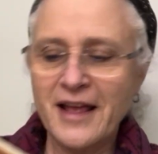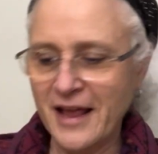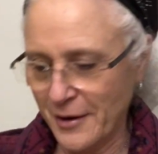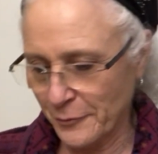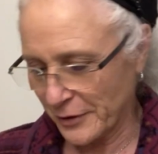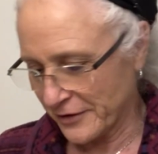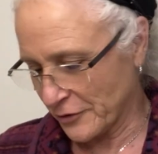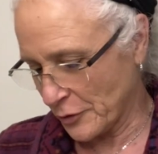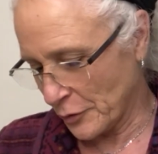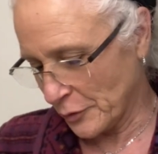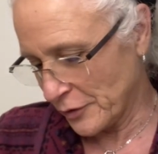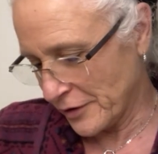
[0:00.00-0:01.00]
And what's
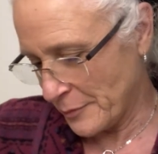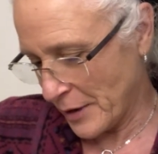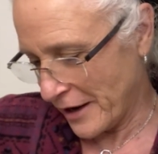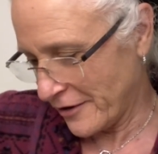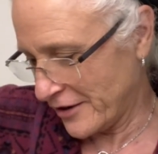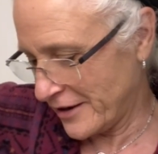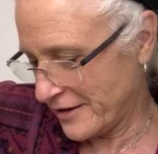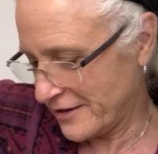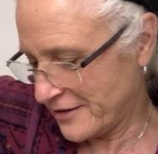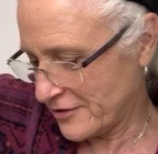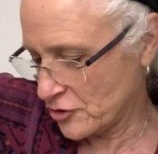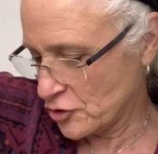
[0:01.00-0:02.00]
cool about it,
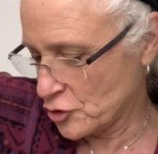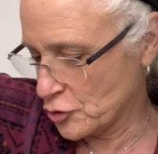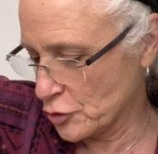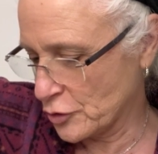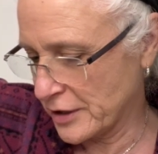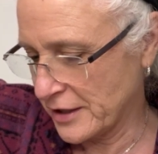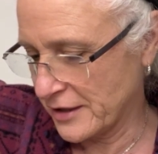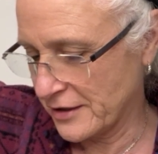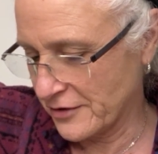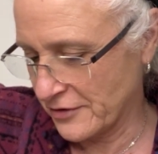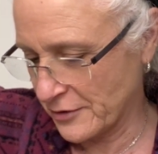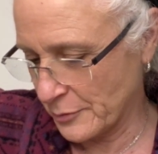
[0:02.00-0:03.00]
Druki
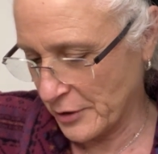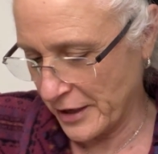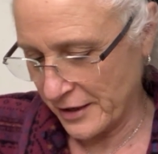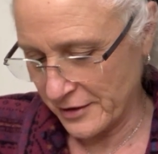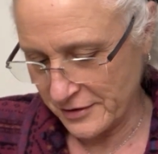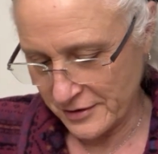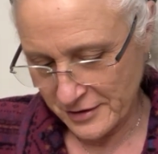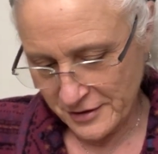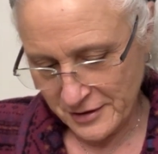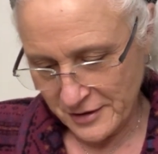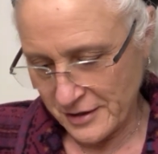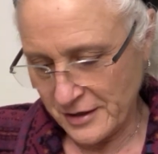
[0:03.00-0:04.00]
is the brand,
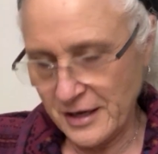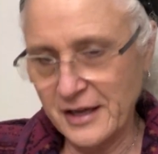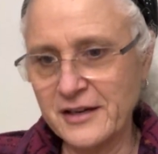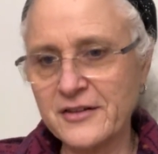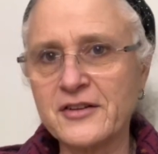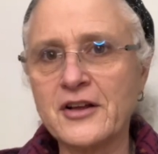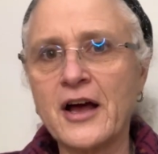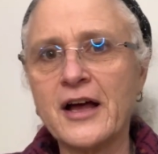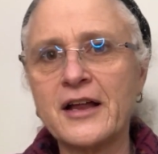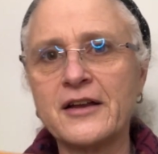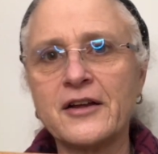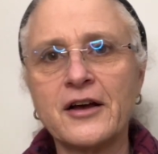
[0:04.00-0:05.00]
and it's
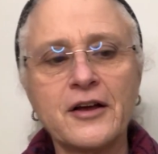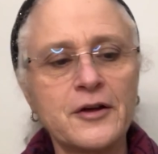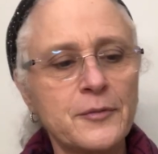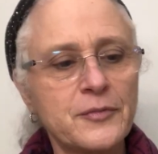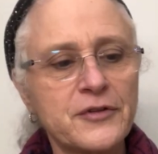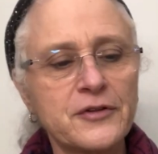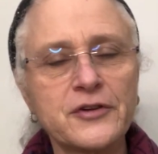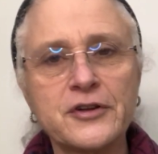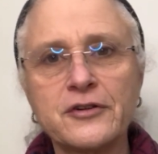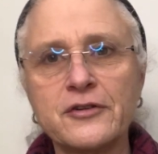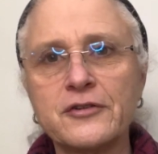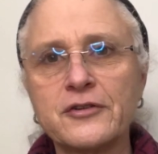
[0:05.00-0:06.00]
got the
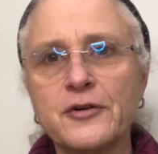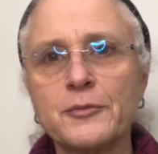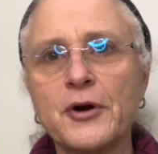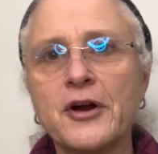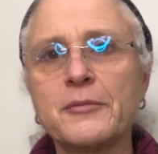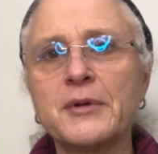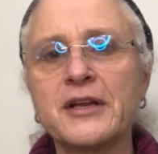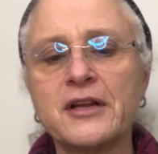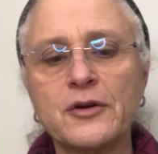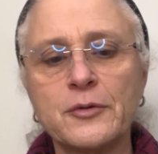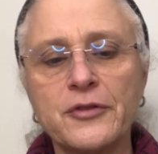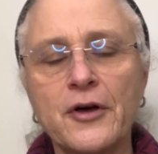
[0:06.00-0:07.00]
little compartment
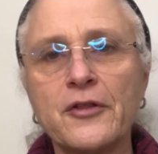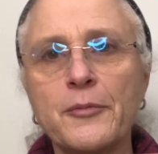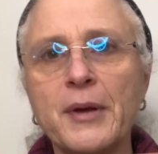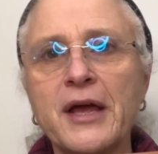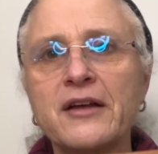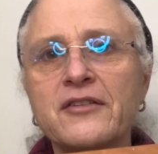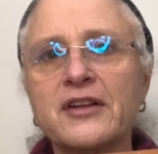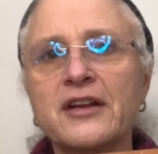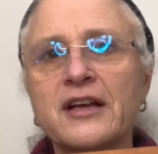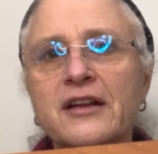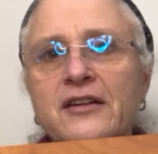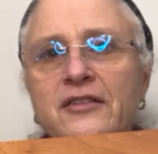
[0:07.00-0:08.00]
here with all the pegs in
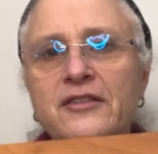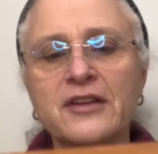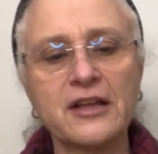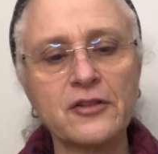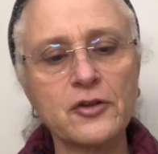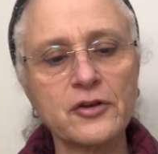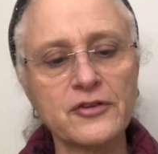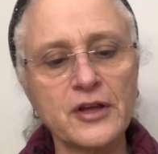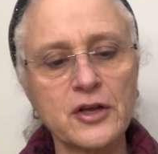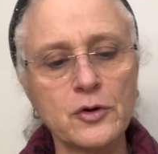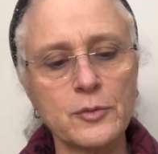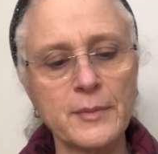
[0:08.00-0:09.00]
it, and it looks
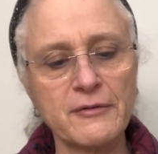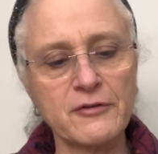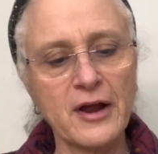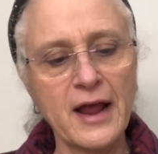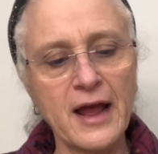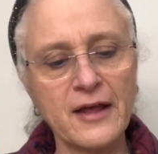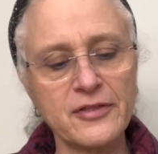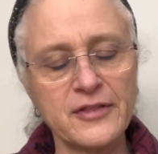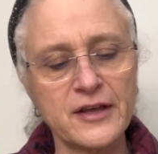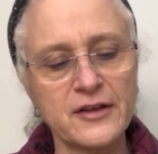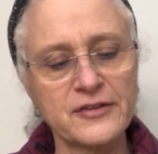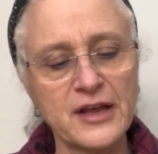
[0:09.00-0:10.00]
like whomever had
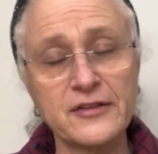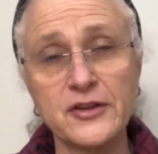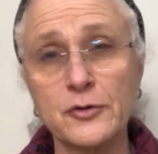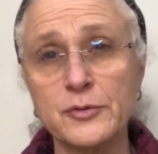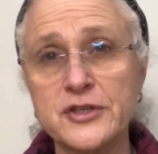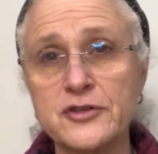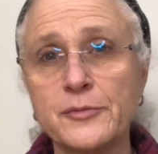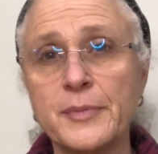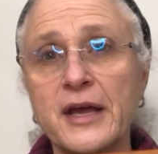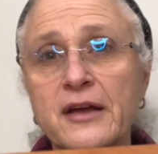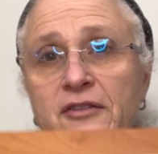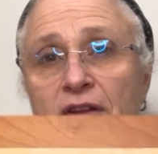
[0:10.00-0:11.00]
this had the original
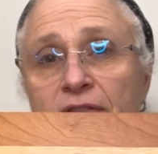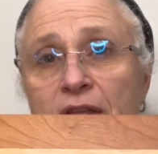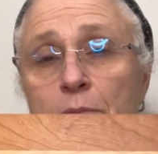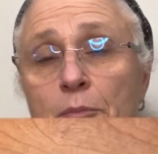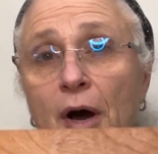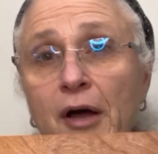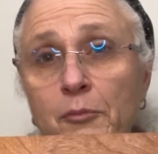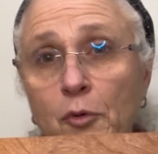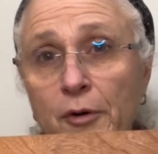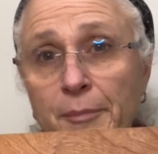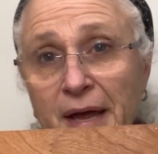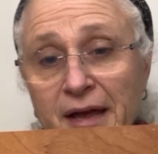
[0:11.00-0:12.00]
pegs and then bought
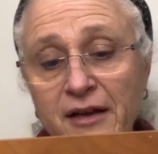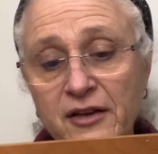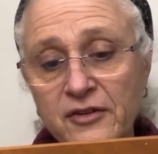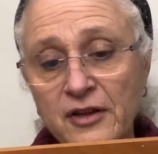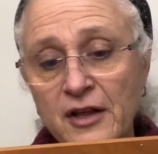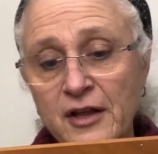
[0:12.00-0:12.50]
more pegs,